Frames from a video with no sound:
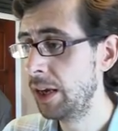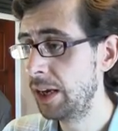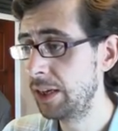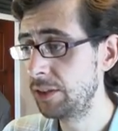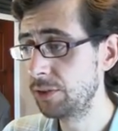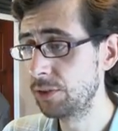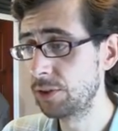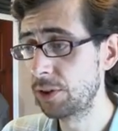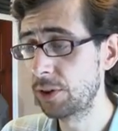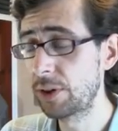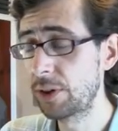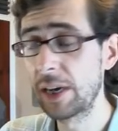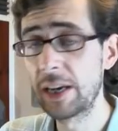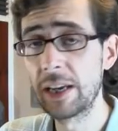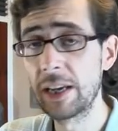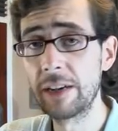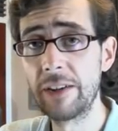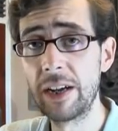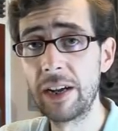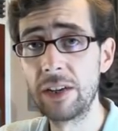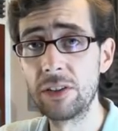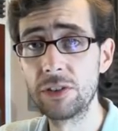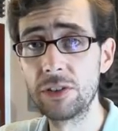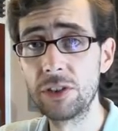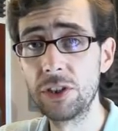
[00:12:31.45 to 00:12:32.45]
He's also kicking
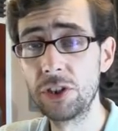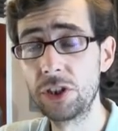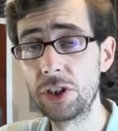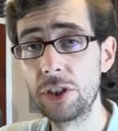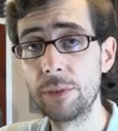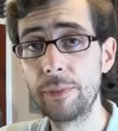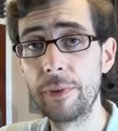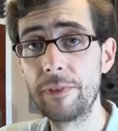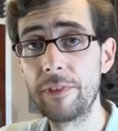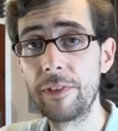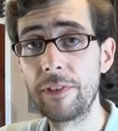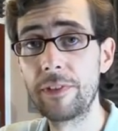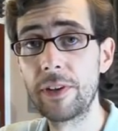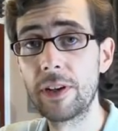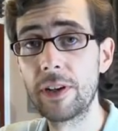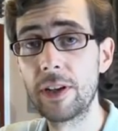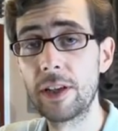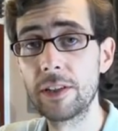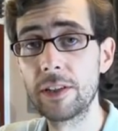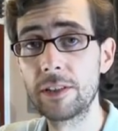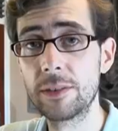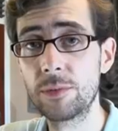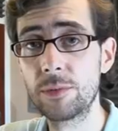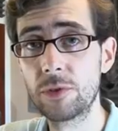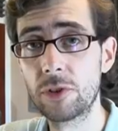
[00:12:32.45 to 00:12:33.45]
around on YouTube if you feel
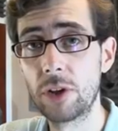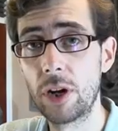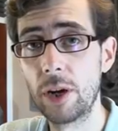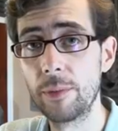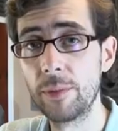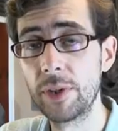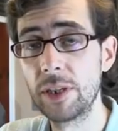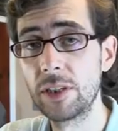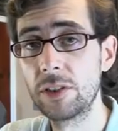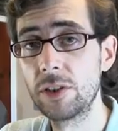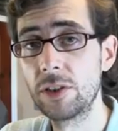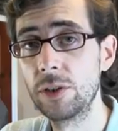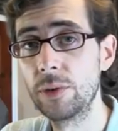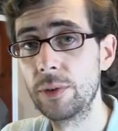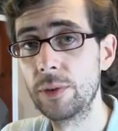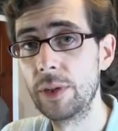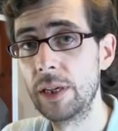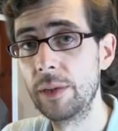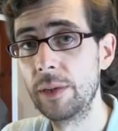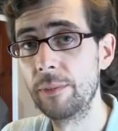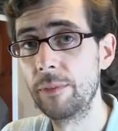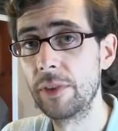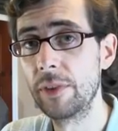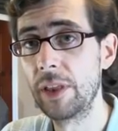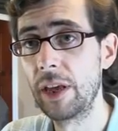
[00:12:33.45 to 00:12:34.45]
like subscribing to
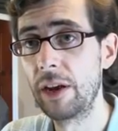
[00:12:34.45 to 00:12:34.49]
him